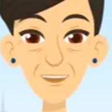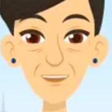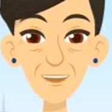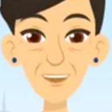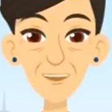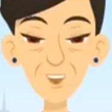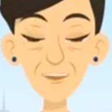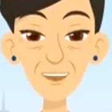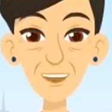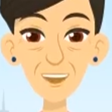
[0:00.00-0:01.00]
limited
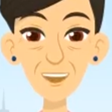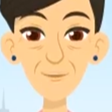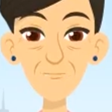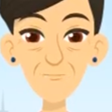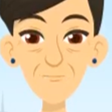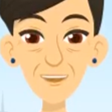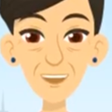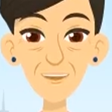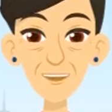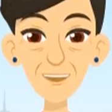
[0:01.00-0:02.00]
powers,
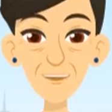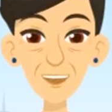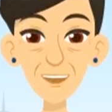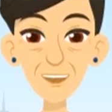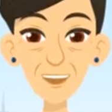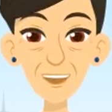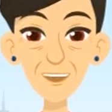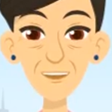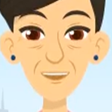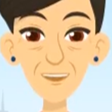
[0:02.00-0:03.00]
accountable to the people
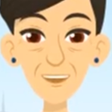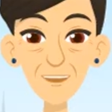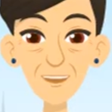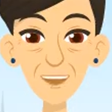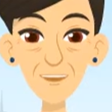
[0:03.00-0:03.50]
and the law,